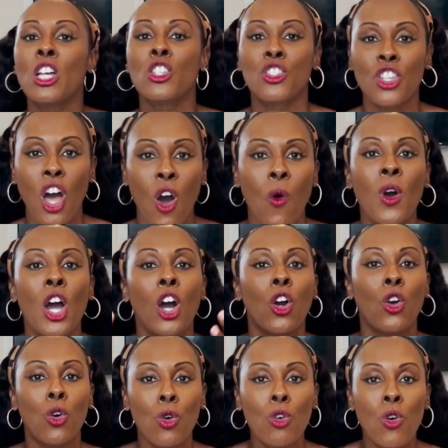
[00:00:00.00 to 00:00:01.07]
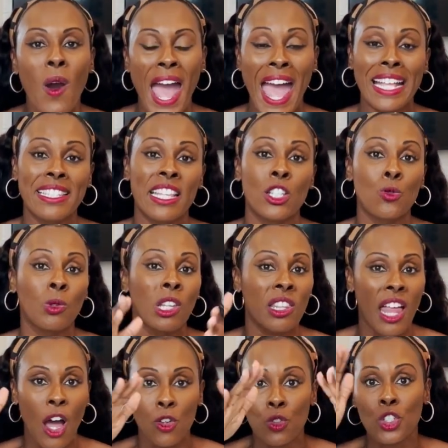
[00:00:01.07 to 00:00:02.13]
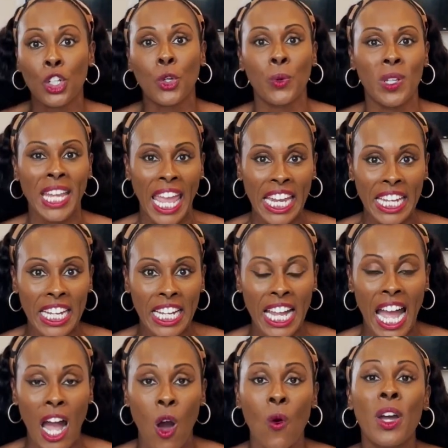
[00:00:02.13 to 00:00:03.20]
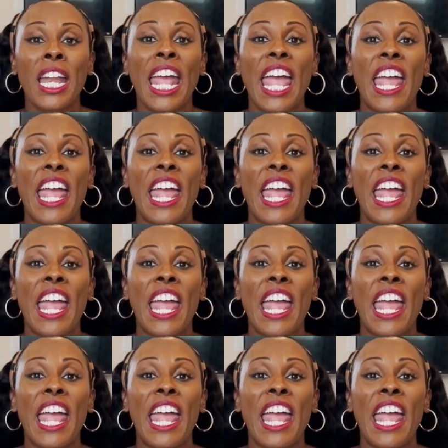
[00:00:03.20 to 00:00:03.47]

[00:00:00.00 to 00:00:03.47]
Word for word: So, Google AdSense will allow you to create an account,